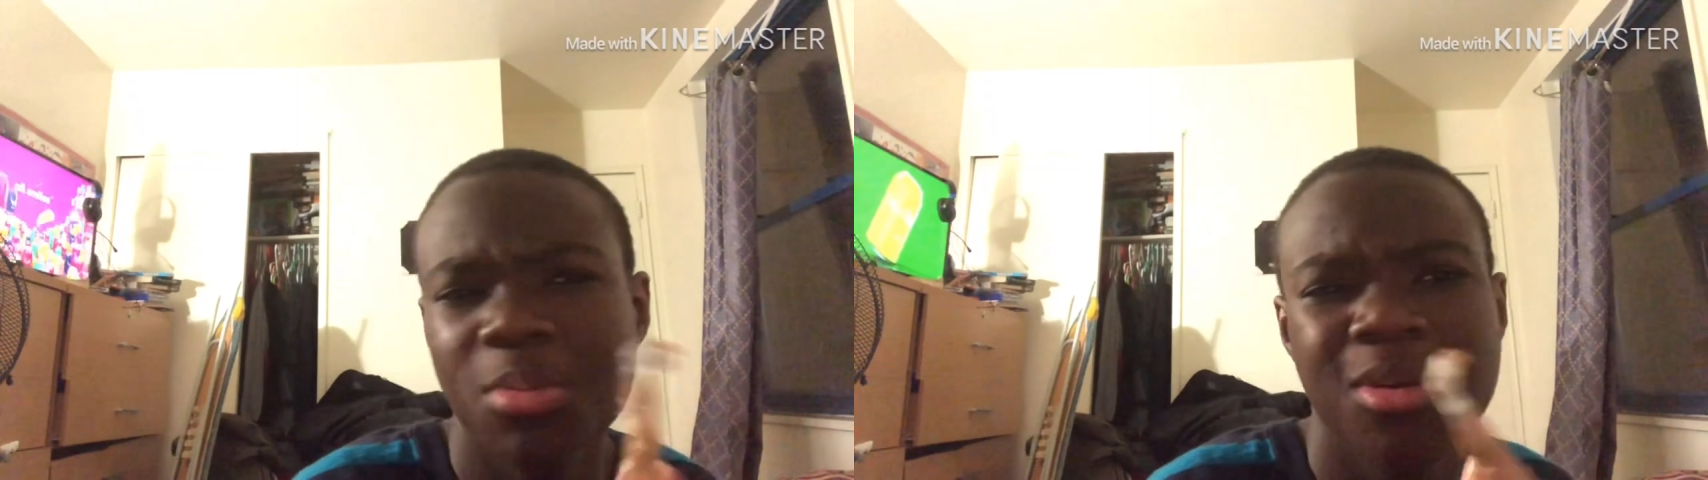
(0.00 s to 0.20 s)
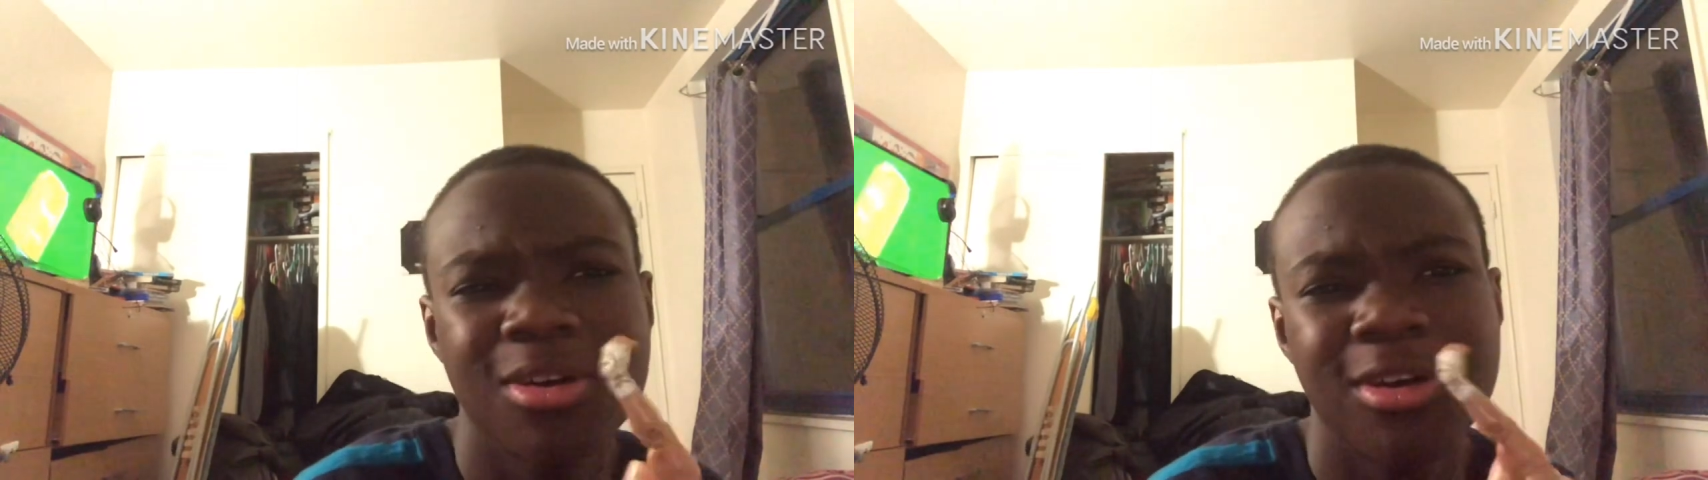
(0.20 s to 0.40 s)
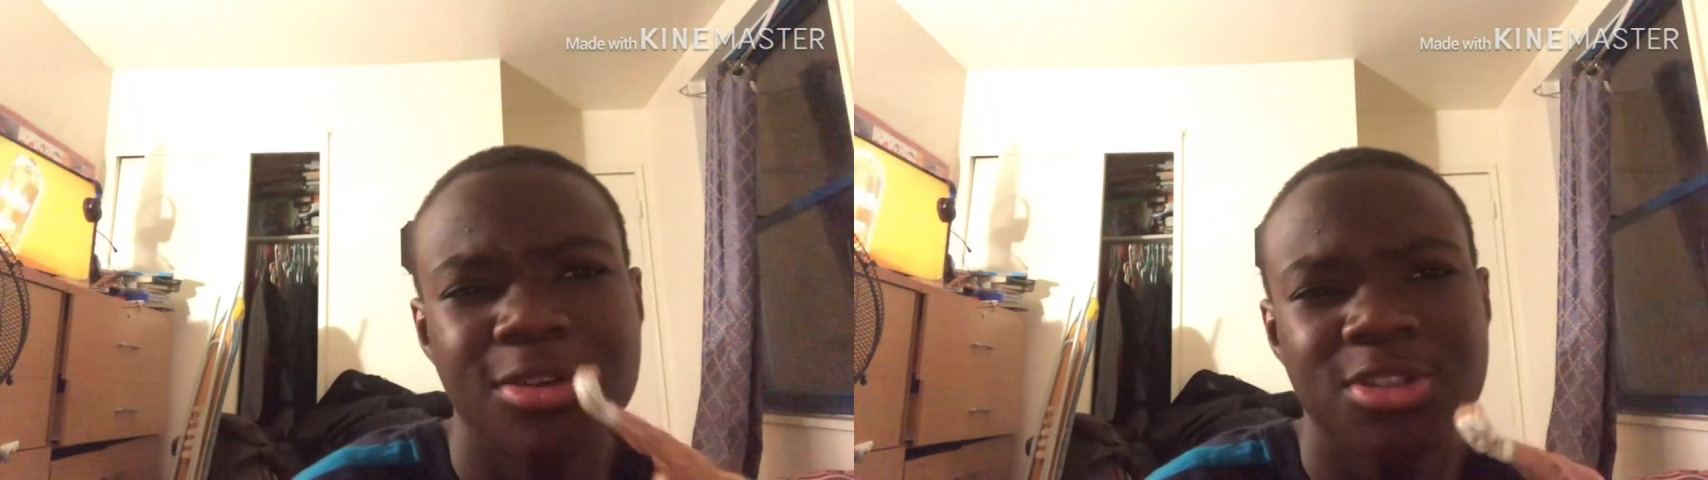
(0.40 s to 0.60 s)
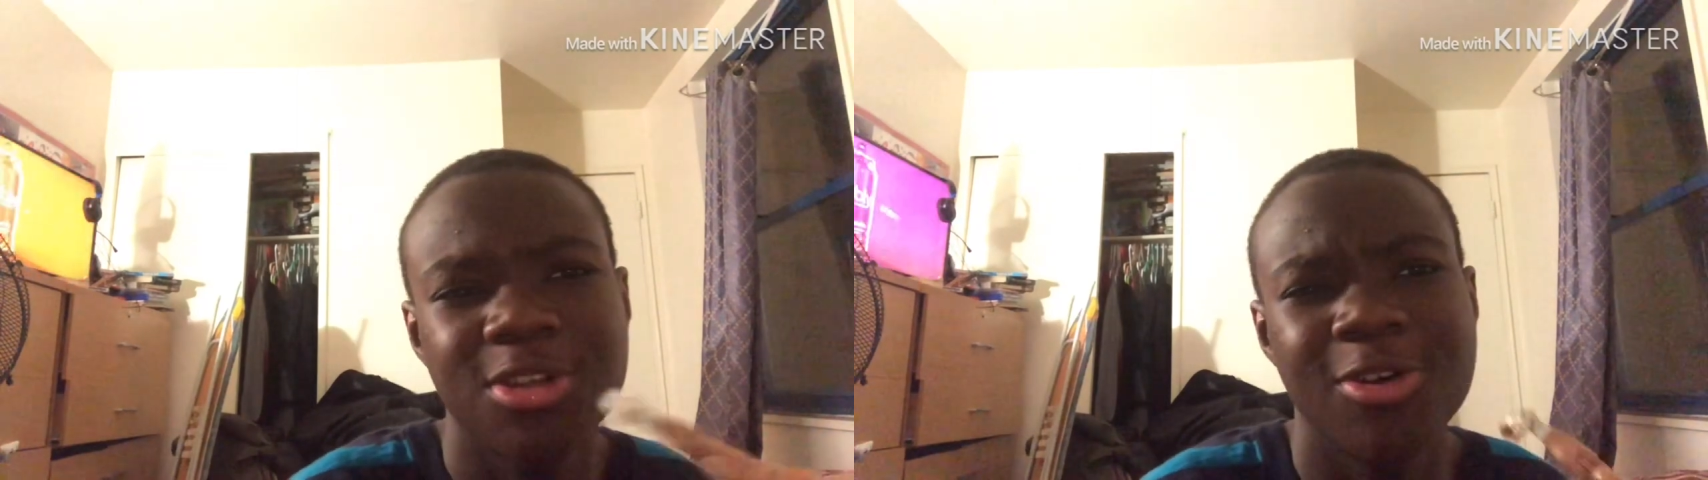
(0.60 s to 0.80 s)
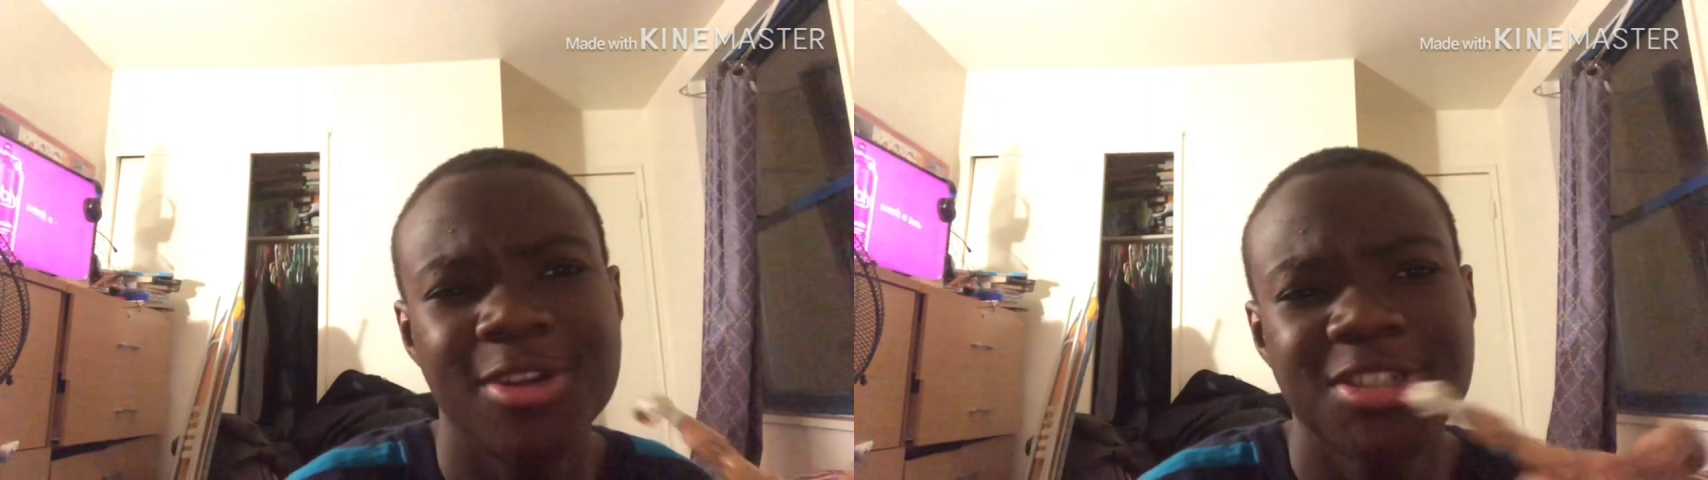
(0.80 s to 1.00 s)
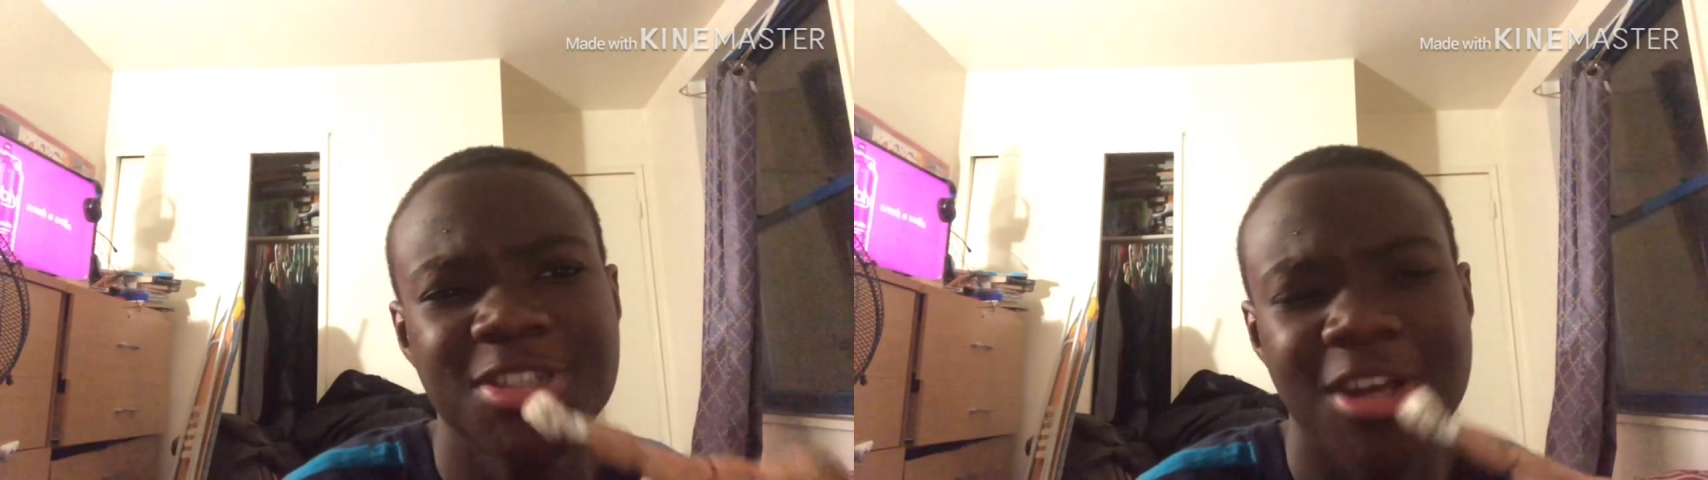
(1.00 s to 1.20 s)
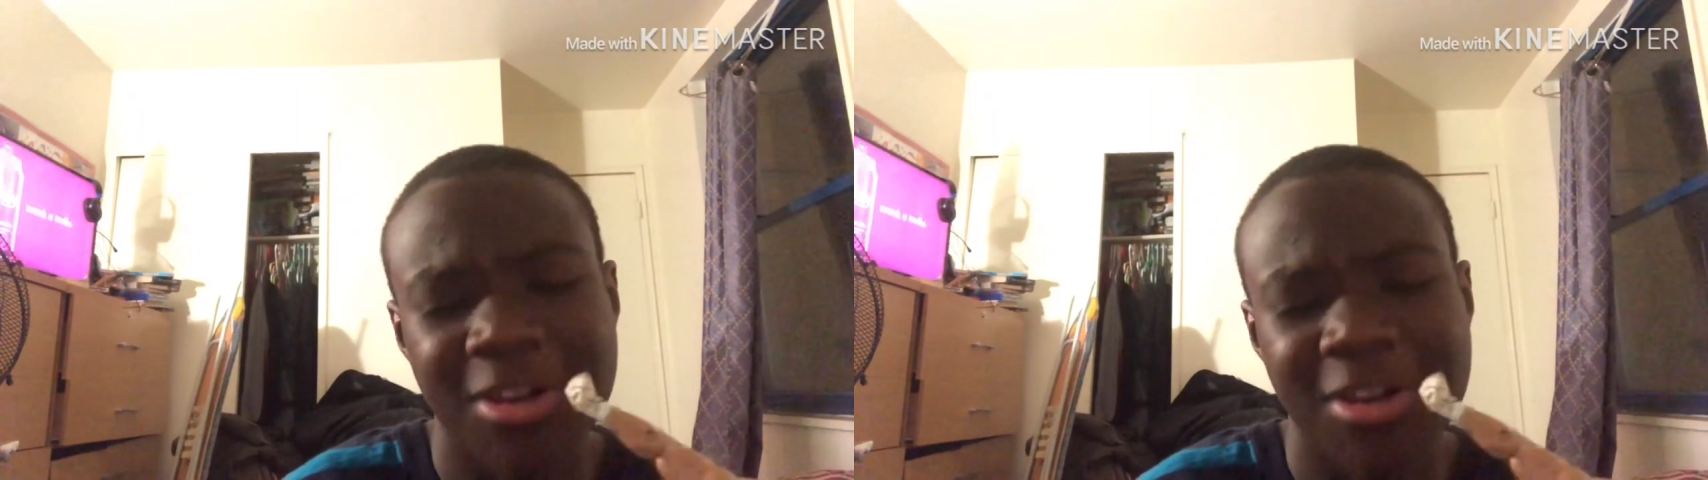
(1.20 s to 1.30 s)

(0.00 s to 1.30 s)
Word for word: want me to, us to do on this